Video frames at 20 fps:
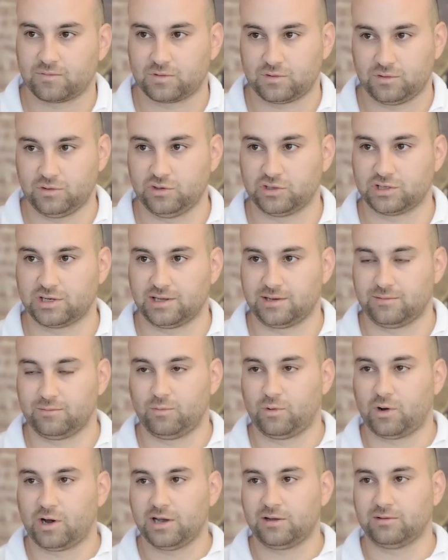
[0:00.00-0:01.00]
usually
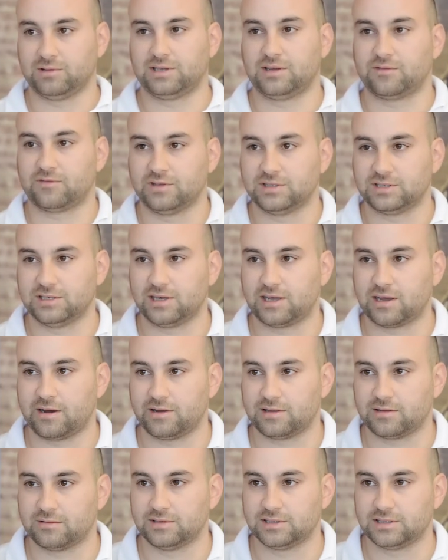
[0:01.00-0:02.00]
wild difference in
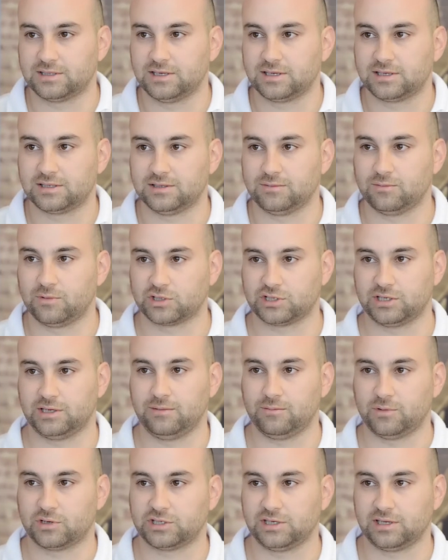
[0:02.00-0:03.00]
characteristics, in
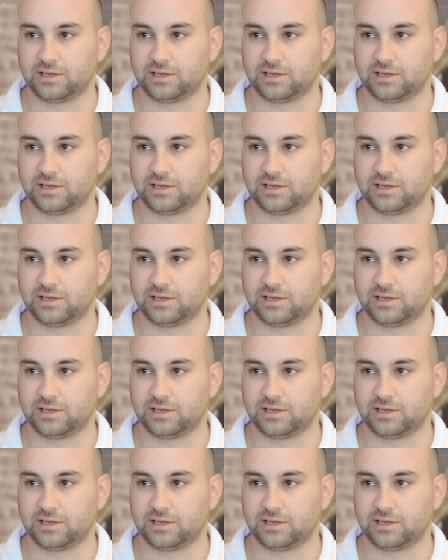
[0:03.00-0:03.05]
washing